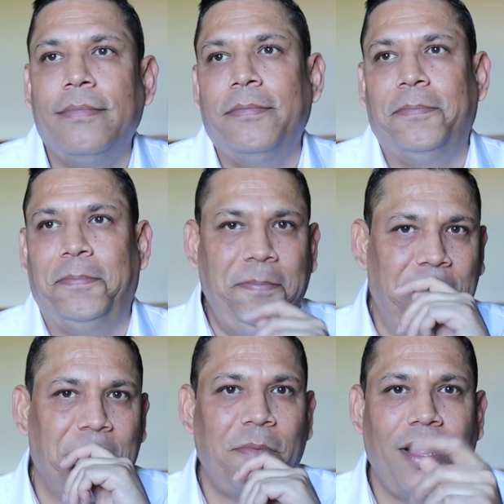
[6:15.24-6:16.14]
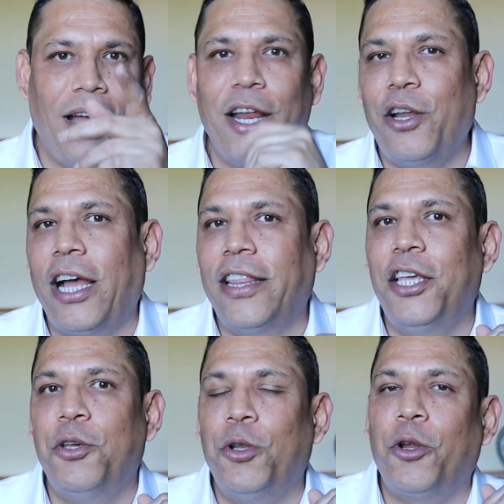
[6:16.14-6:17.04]
I, I
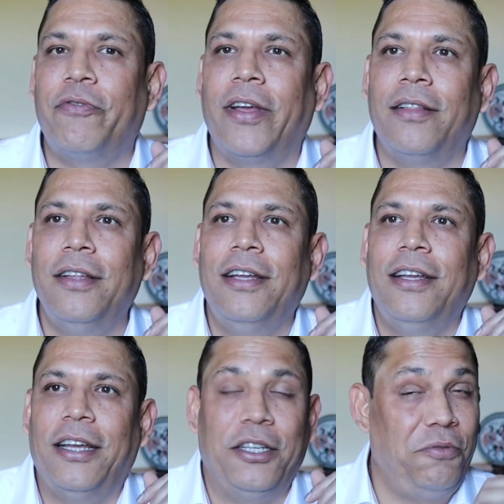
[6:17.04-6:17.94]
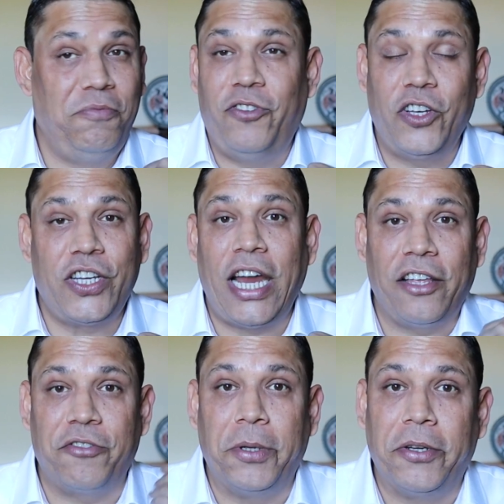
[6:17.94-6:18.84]
think you will not fail. First-hand
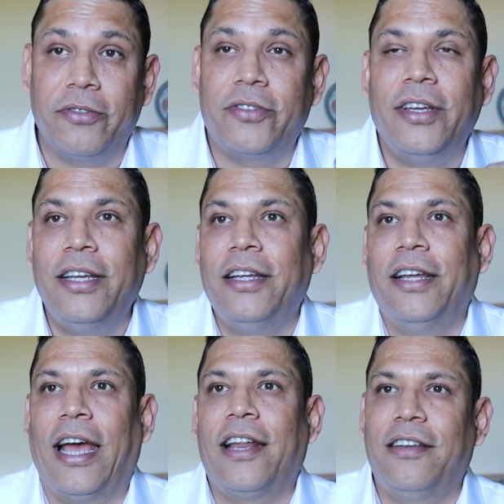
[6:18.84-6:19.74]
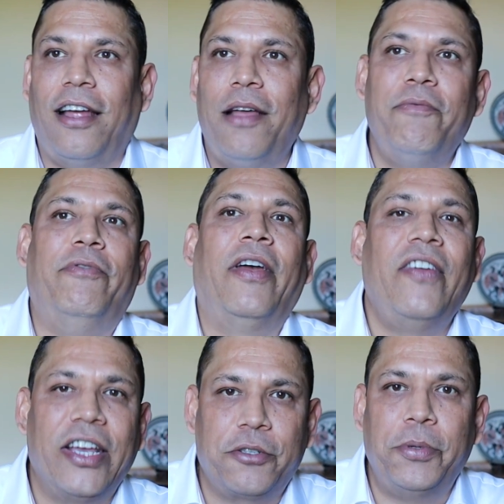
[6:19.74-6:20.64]
experience. And I'm
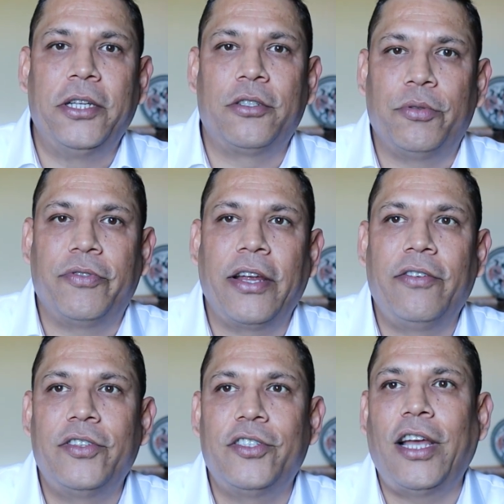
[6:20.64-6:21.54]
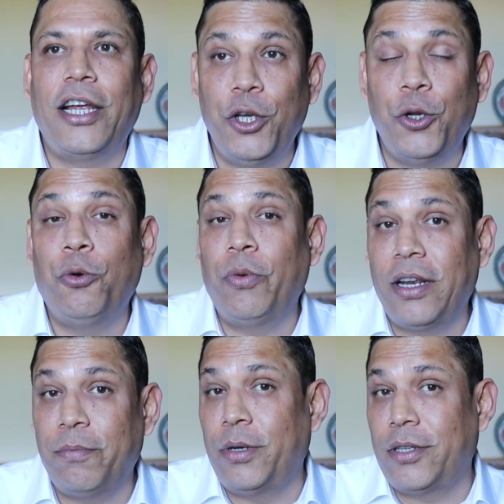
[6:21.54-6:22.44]
very experienced with fragrances. I know
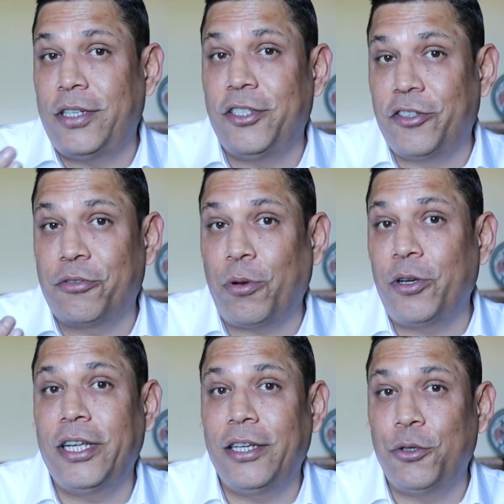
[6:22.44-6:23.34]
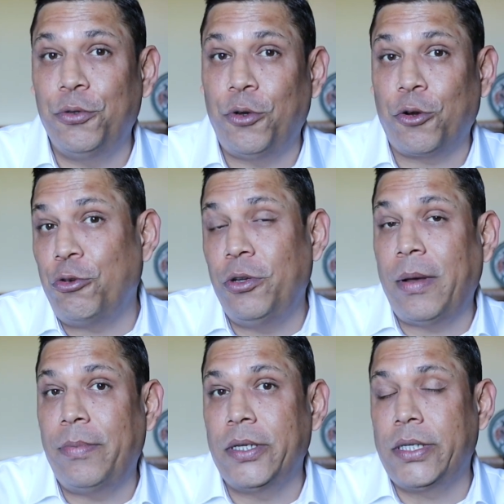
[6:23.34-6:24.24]
when a person is responding to not only
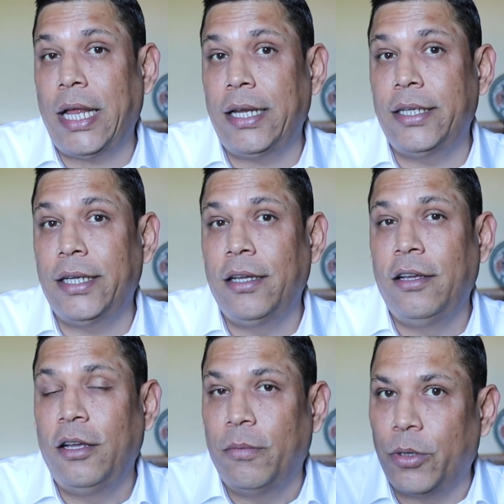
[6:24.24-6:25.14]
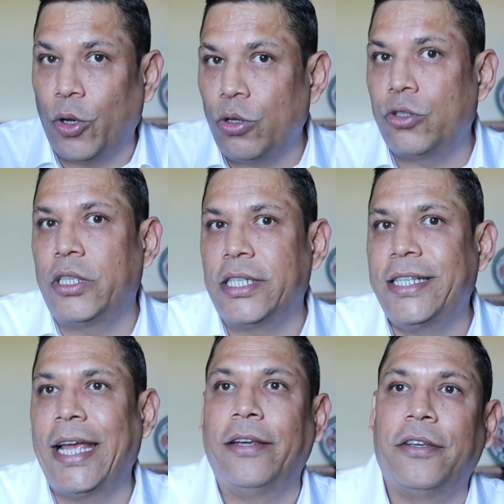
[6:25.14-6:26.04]
my personality, but also the
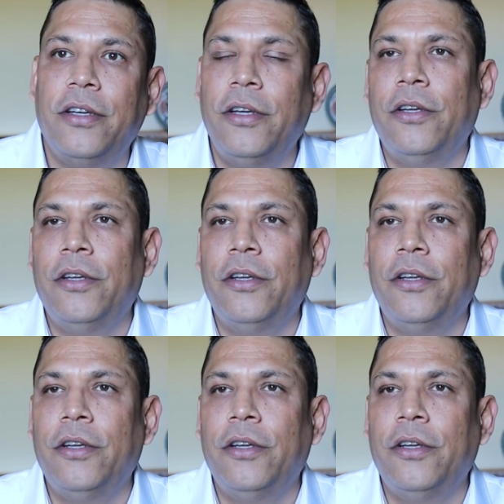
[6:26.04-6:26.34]
scent.